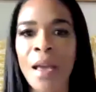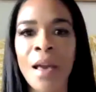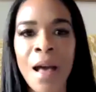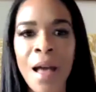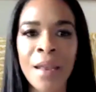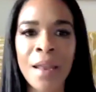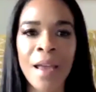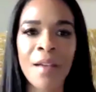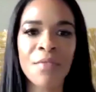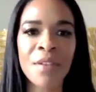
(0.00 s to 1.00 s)
God I
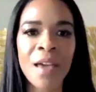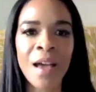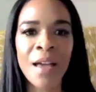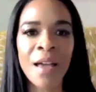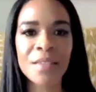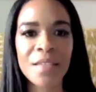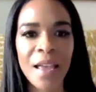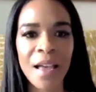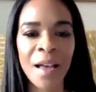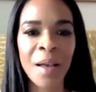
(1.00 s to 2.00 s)
have not
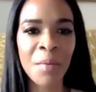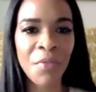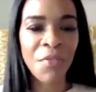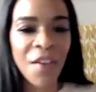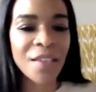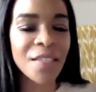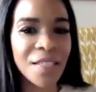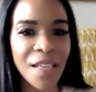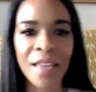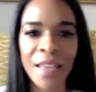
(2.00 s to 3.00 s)

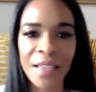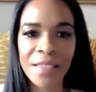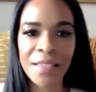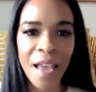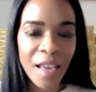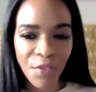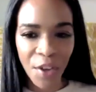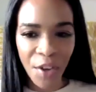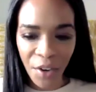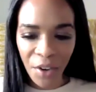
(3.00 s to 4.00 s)
faced an
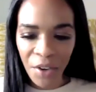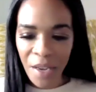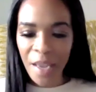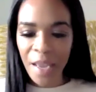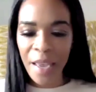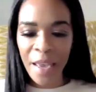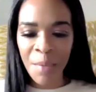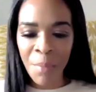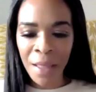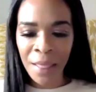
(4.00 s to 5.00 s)
Xavier
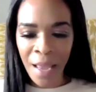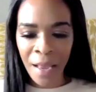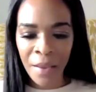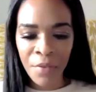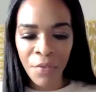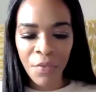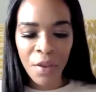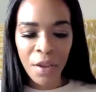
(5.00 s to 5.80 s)
in my life.